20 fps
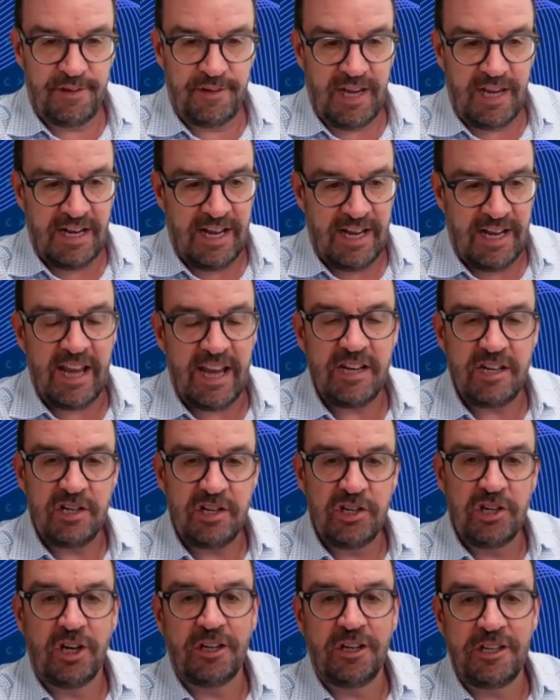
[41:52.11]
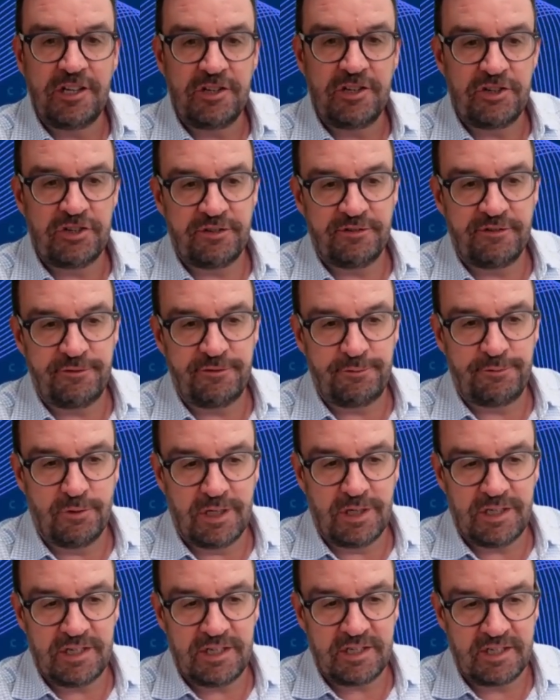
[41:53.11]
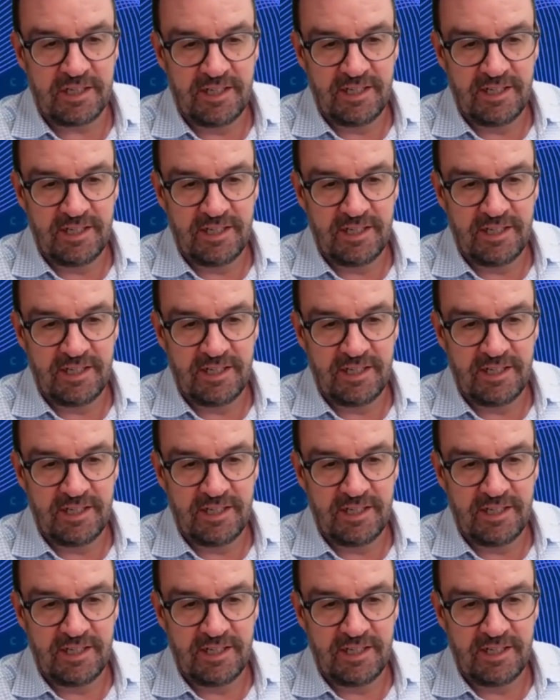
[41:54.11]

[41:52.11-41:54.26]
innate knowledge of what